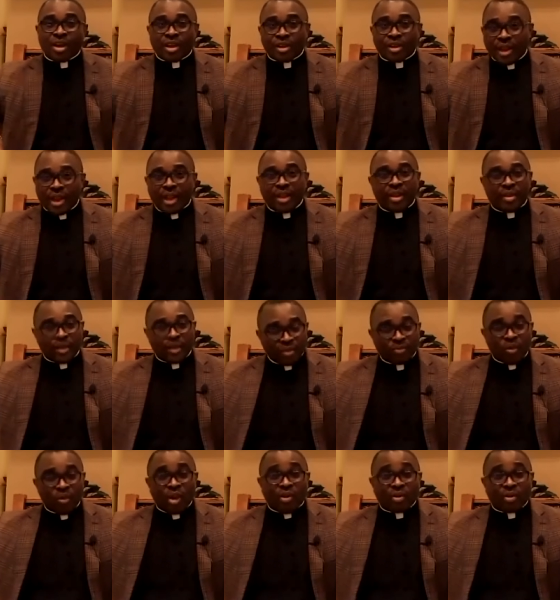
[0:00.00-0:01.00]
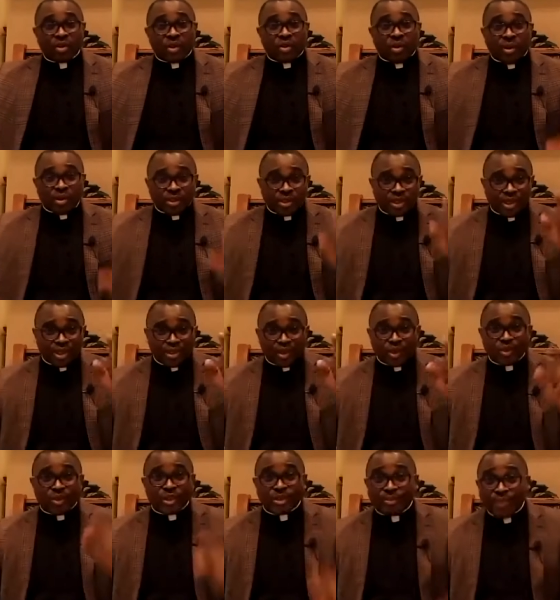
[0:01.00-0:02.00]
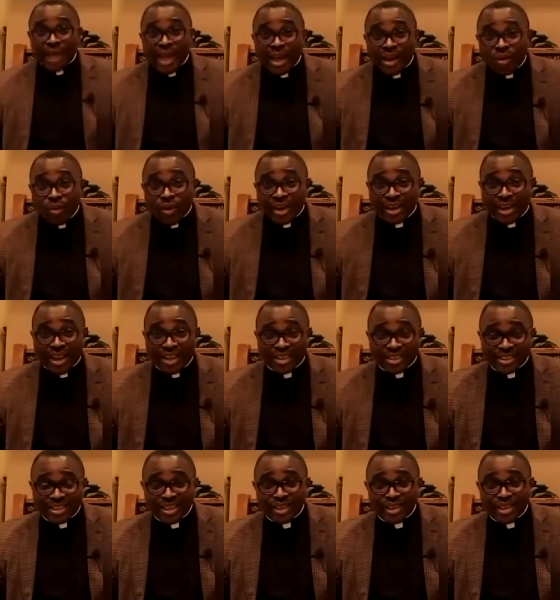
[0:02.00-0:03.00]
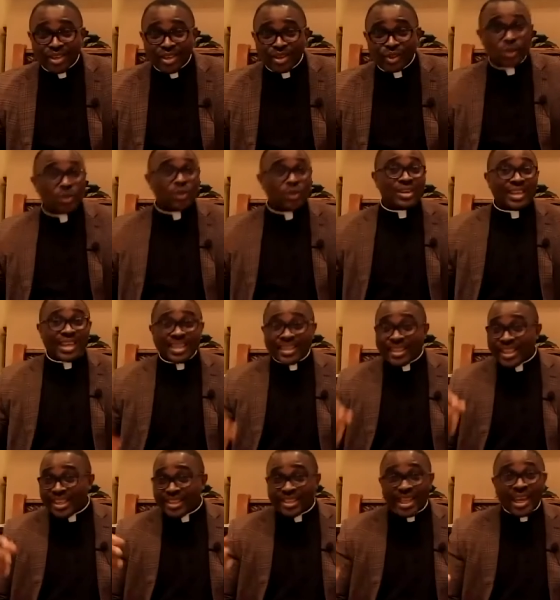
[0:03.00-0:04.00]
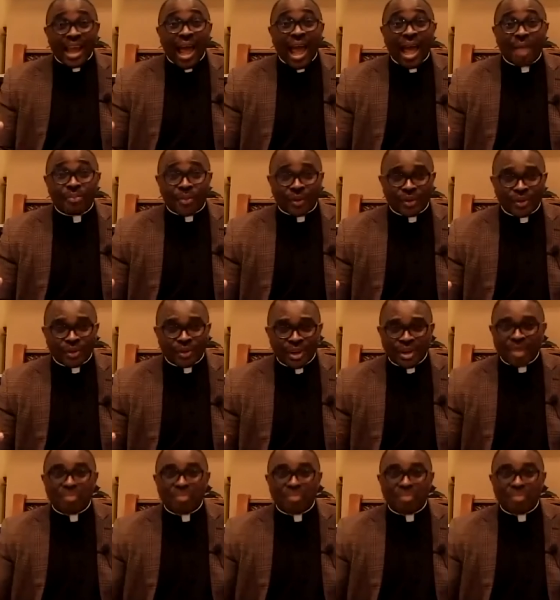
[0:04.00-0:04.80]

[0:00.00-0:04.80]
the way of the cross, Jesus was bearing witness through the things that happened.